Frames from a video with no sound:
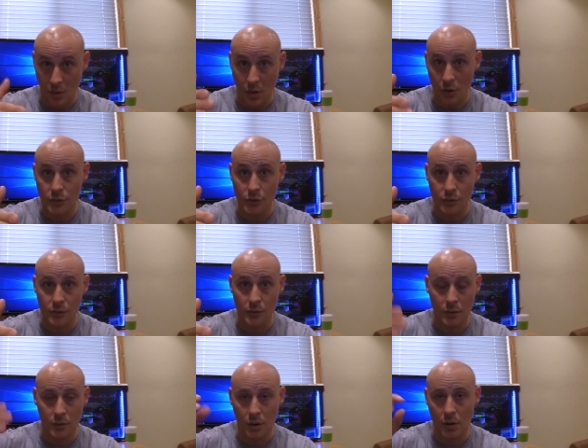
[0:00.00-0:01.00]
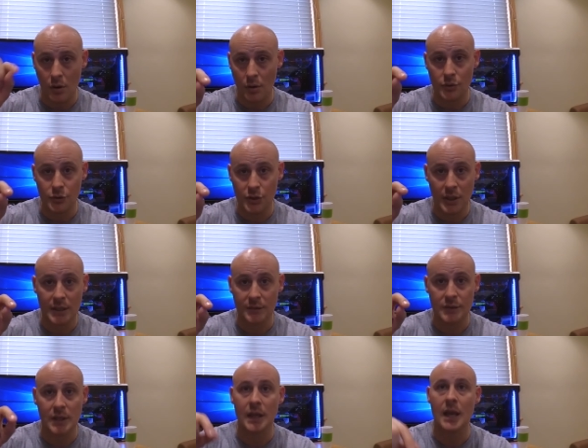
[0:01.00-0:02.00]
on your on your selective
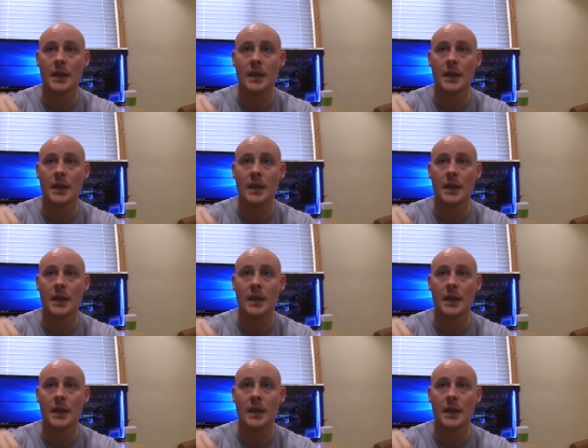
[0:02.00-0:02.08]
sync,